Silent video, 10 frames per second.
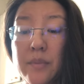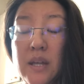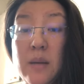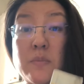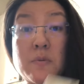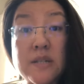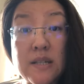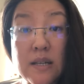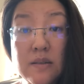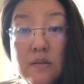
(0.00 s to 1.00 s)
keep the
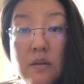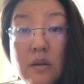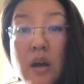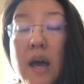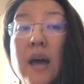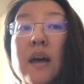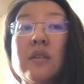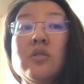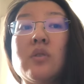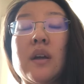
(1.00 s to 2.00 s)
receipt,
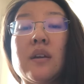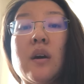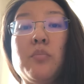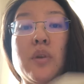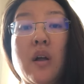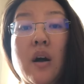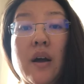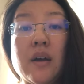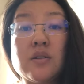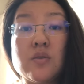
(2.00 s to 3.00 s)
and you can
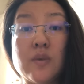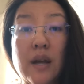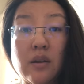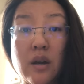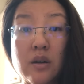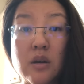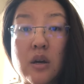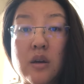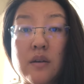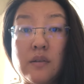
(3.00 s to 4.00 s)
apply to Kela
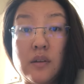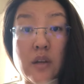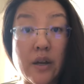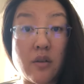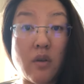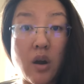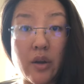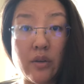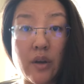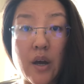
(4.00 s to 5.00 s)
later
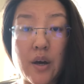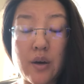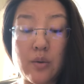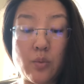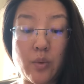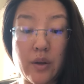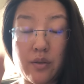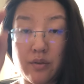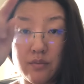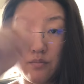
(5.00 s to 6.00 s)
on
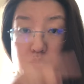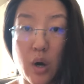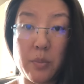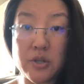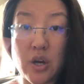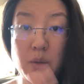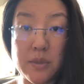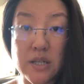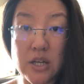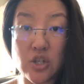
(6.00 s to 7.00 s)
with proper
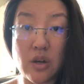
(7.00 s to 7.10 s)
documentation